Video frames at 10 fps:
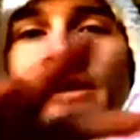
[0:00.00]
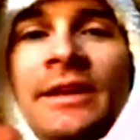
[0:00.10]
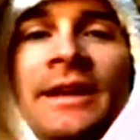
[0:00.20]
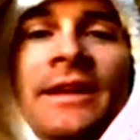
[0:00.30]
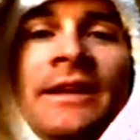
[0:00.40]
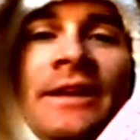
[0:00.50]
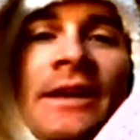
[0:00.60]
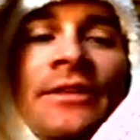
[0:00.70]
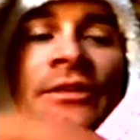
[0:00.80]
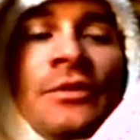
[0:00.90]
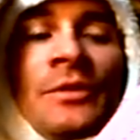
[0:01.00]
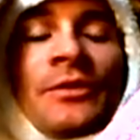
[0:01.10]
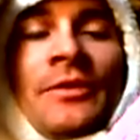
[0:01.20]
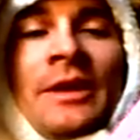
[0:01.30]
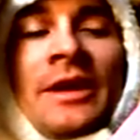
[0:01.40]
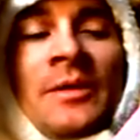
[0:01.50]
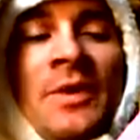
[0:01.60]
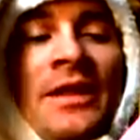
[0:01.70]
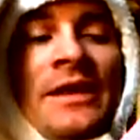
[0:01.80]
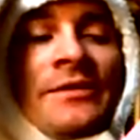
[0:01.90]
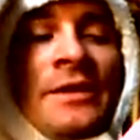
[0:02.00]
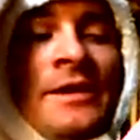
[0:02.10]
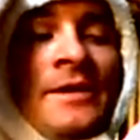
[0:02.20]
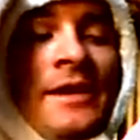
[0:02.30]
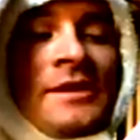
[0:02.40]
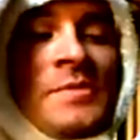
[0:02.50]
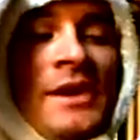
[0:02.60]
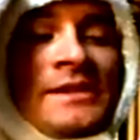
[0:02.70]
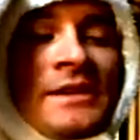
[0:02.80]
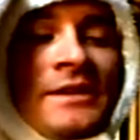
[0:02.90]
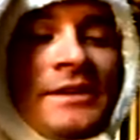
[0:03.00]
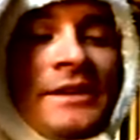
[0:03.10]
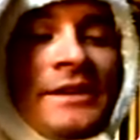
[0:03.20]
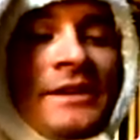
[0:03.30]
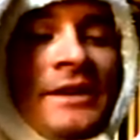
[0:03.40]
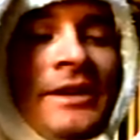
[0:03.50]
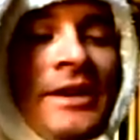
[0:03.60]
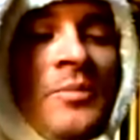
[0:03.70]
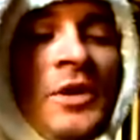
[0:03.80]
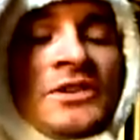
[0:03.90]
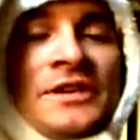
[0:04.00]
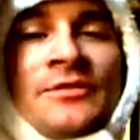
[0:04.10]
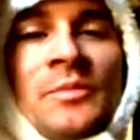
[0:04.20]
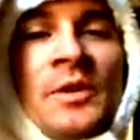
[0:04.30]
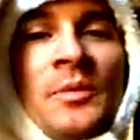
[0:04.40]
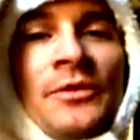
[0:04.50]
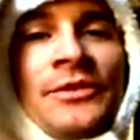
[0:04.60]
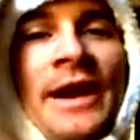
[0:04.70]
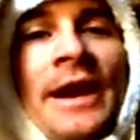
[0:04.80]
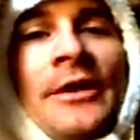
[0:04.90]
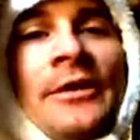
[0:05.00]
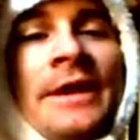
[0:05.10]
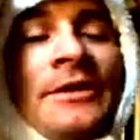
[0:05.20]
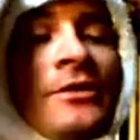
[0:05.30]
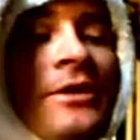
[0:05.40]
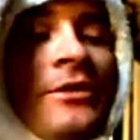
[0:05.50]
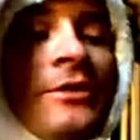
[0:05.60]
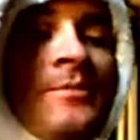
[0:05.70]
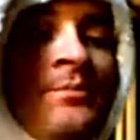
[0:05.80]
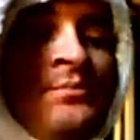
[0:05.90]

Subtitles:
yada yada yada, this is what's going on in my life. It's basically a bunch of different people's diary entries.